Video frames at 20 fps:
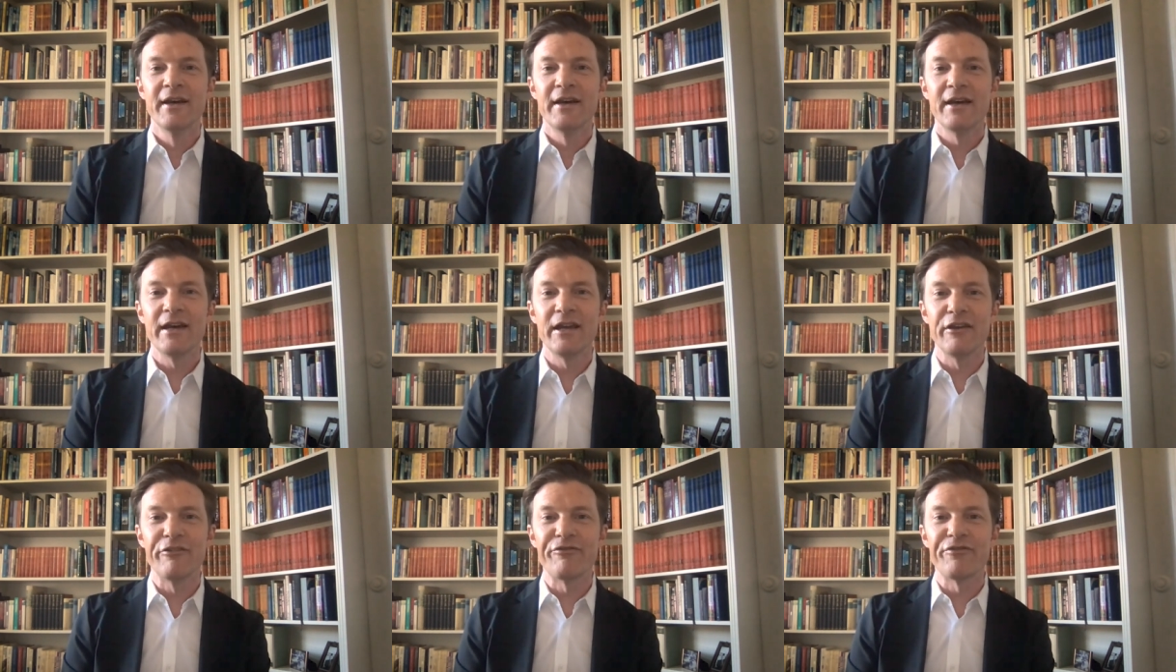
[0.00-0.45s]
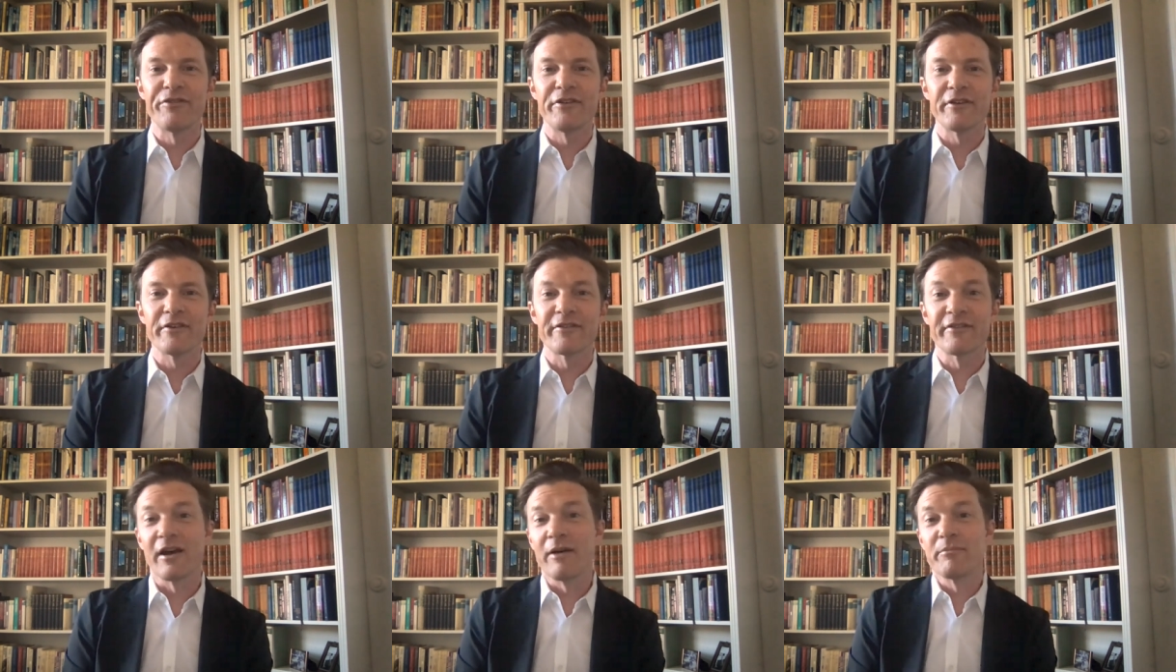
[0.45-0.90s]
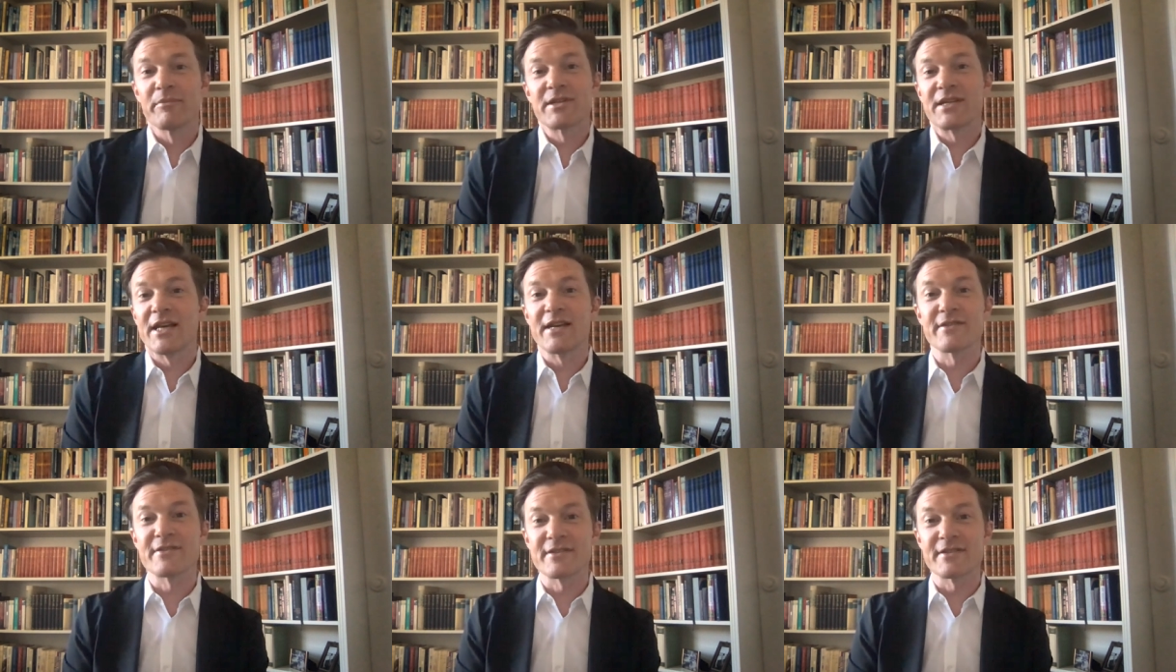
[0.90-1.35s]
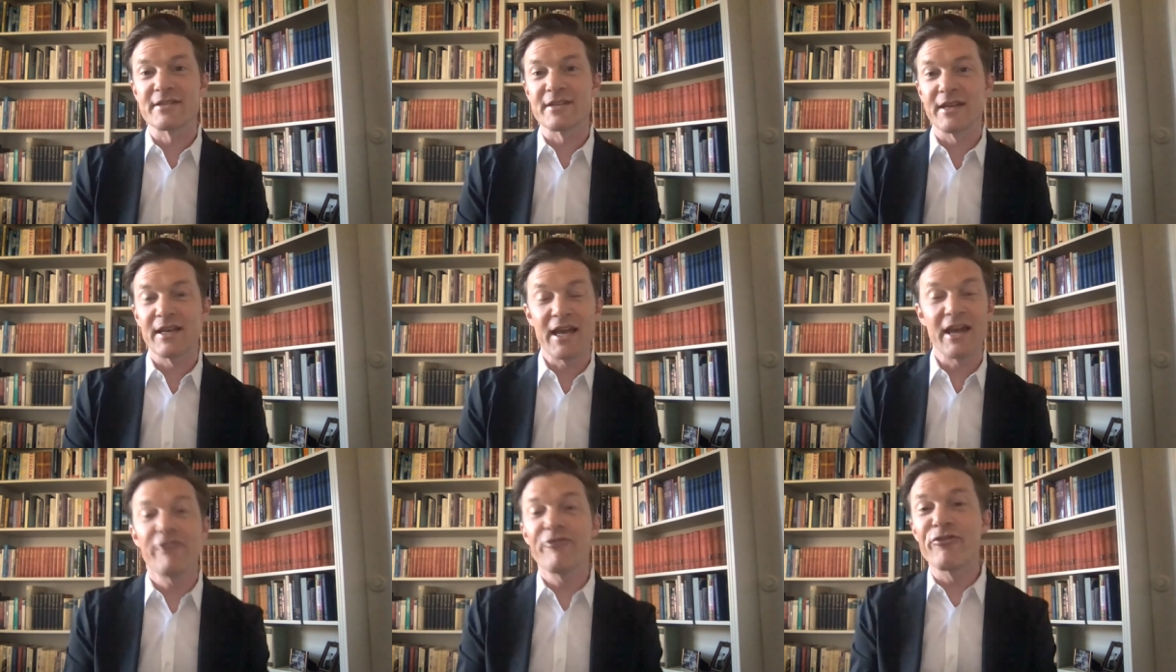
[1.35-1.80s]
If some test
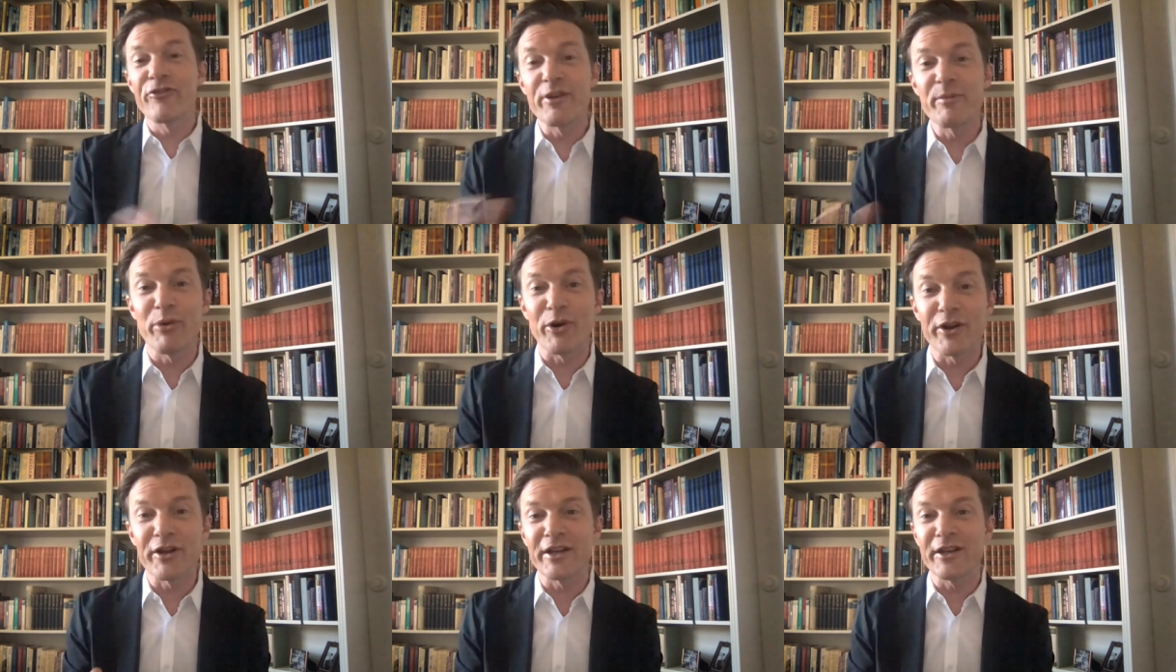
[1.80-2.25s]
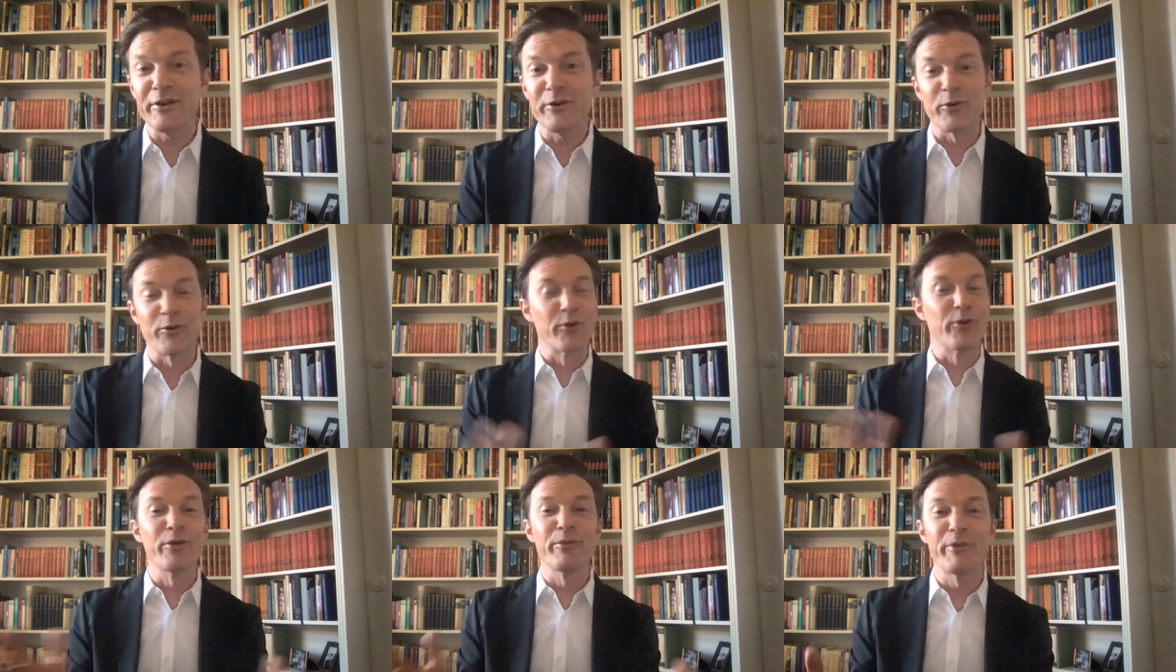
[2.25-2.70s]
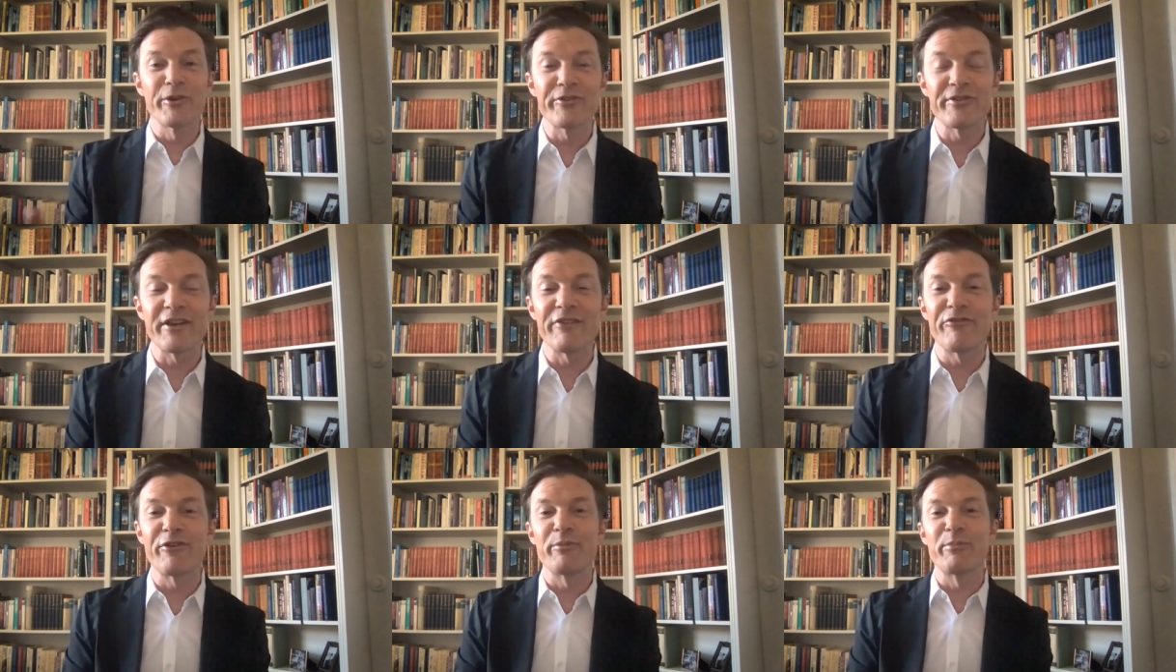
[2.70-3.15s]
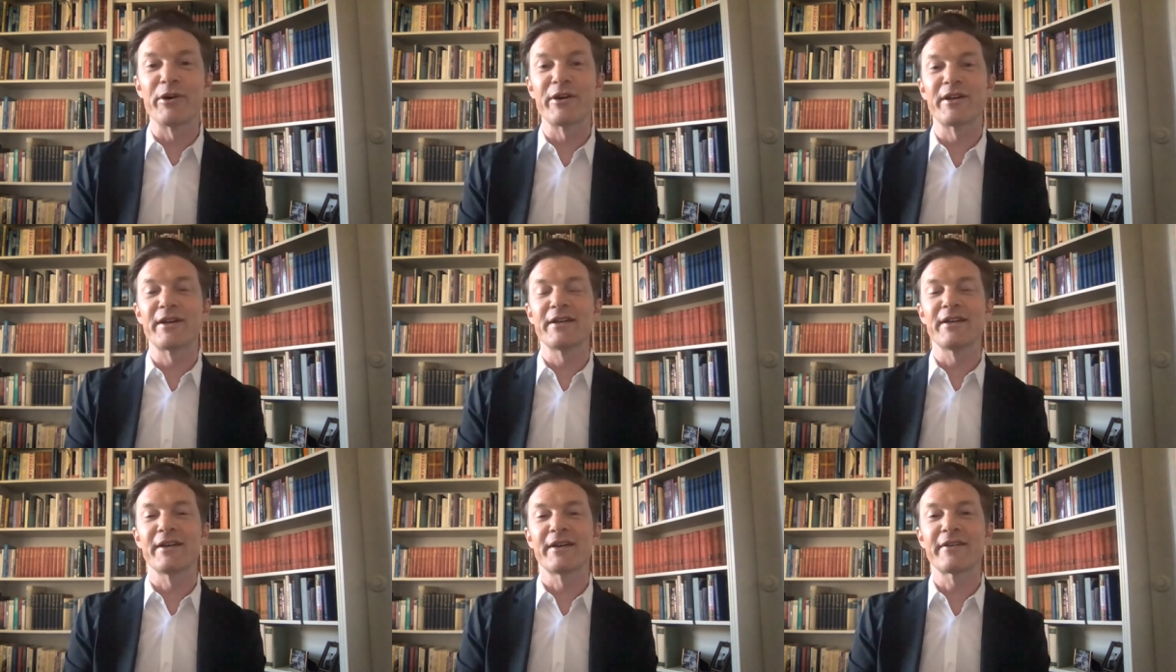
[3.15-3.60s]
everybody or almost
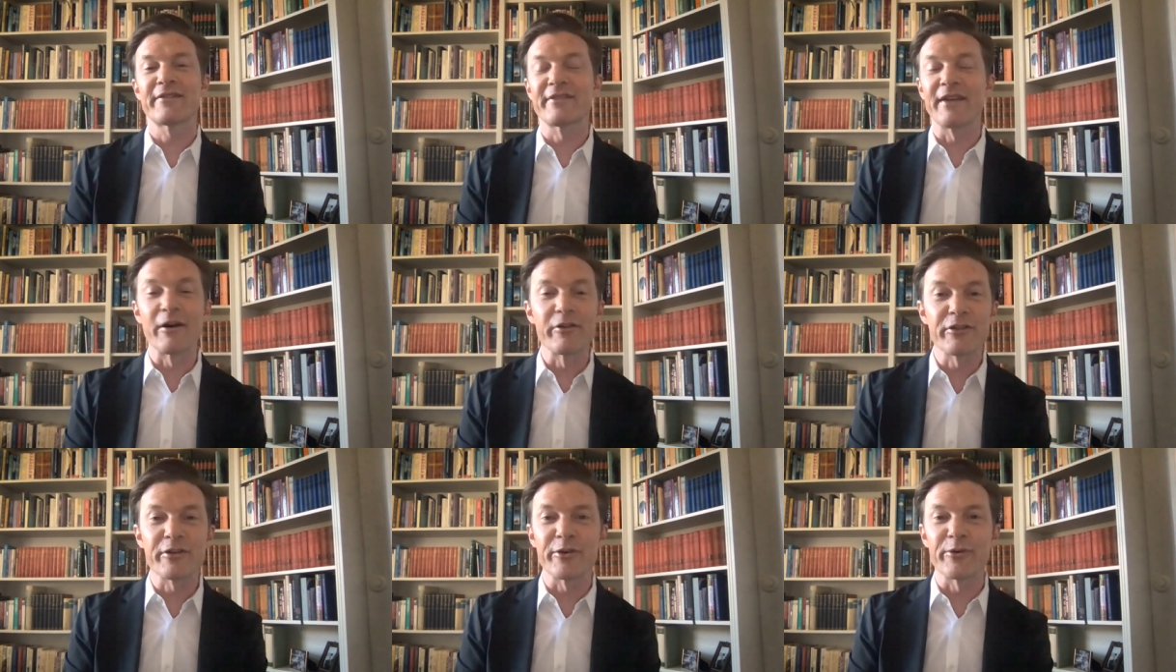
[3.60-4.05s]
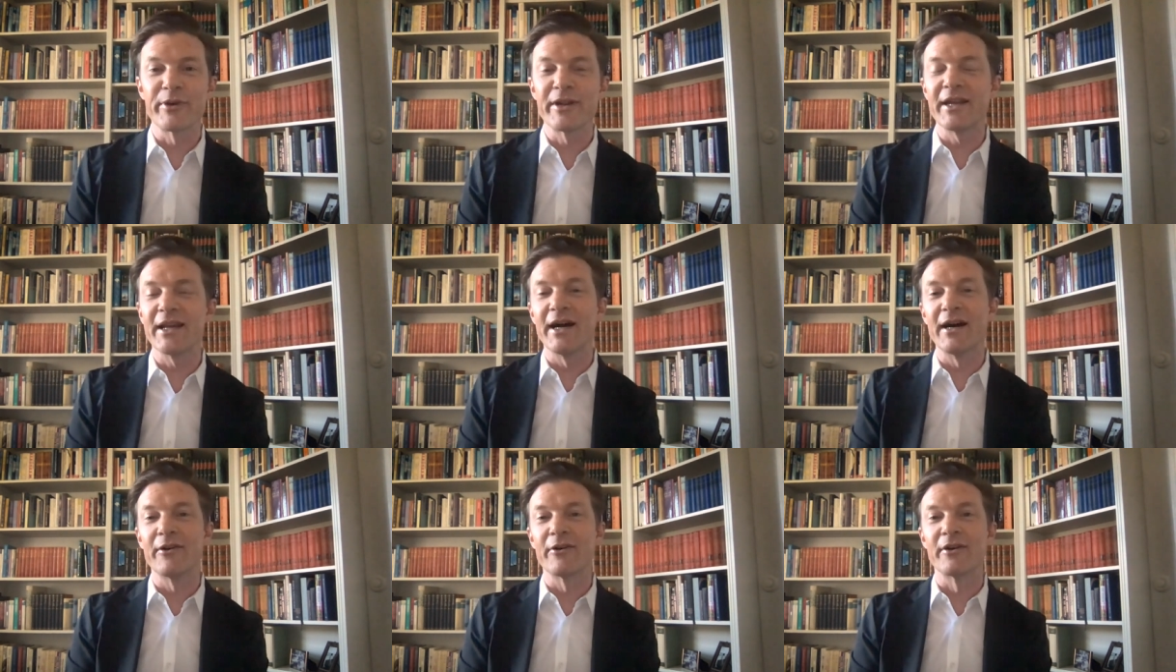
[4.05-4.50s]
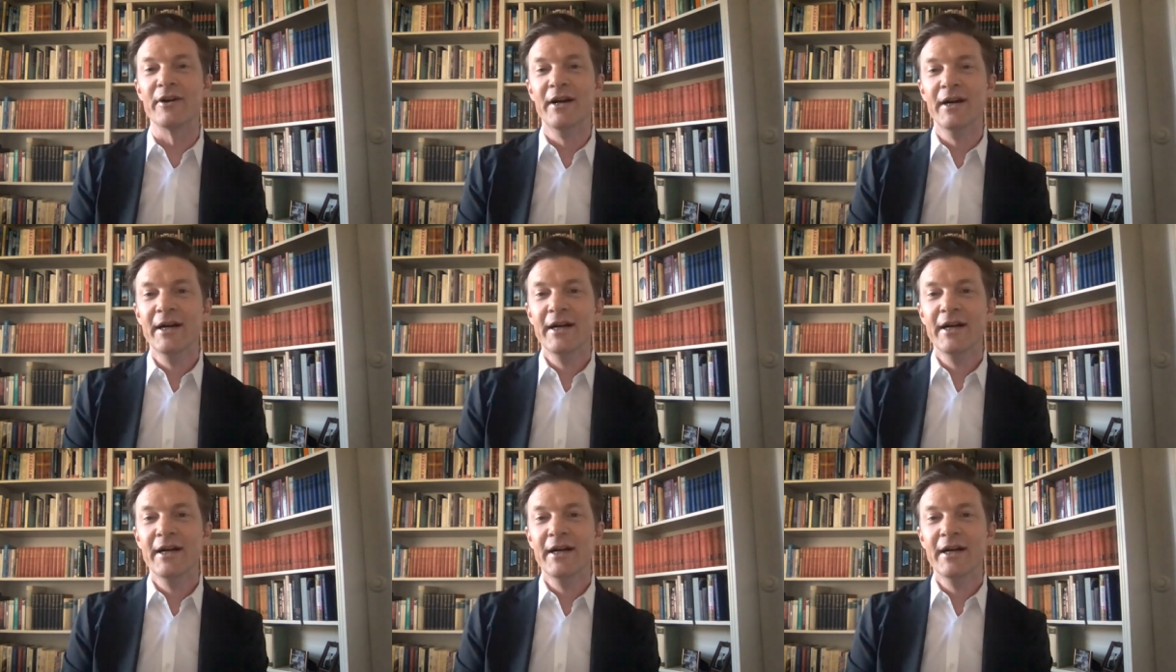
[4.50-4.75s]
everybody, like South Korea or